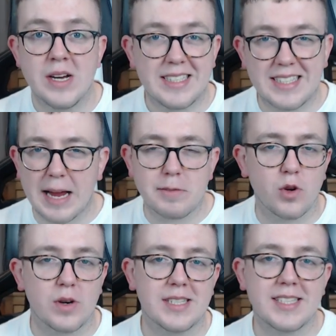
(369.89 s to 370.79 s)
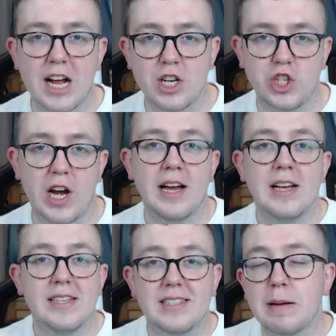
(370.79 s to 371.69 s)
same sort of stature,
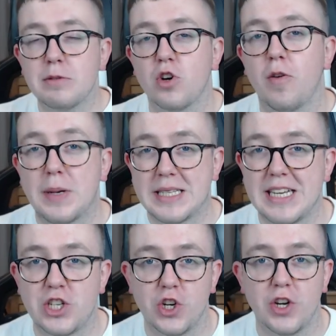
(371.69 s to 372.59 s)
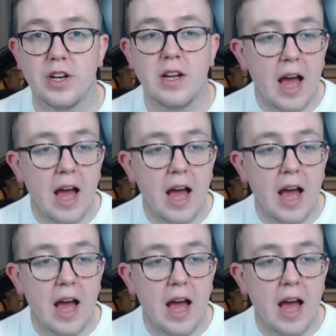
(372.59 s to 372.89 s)
same sort of position.